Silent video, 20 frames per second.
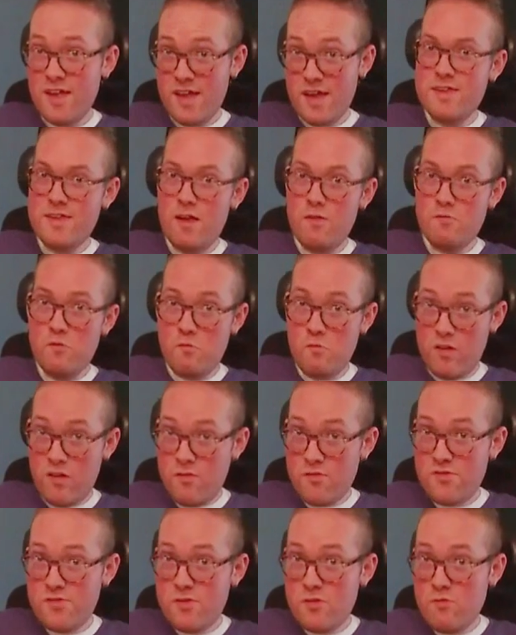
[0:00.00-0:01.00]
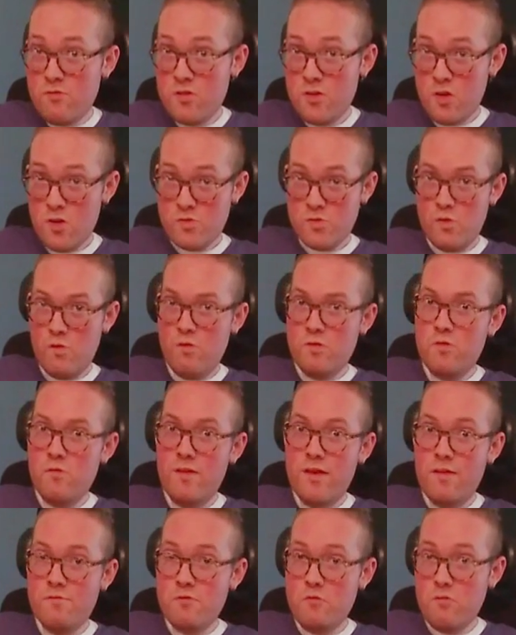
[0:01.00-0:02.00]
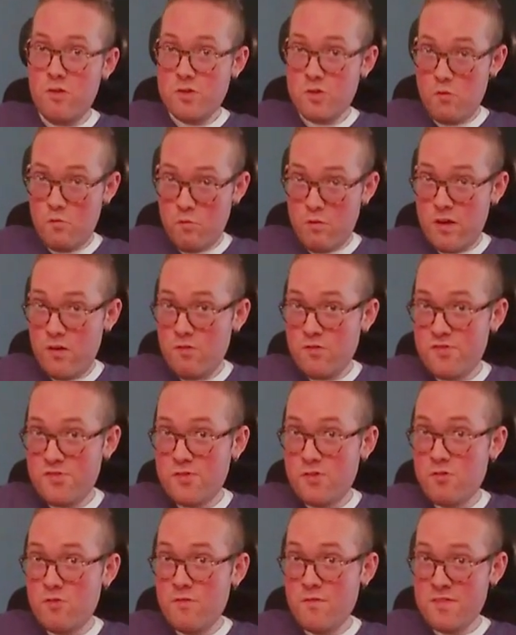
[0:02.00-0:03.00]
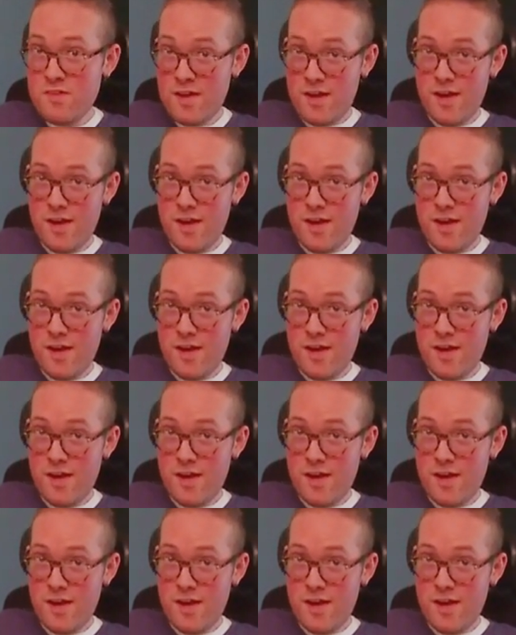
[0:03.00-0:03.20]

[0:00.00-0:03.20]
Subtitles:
I never wear a suit, nor do I ever want to wear a suit.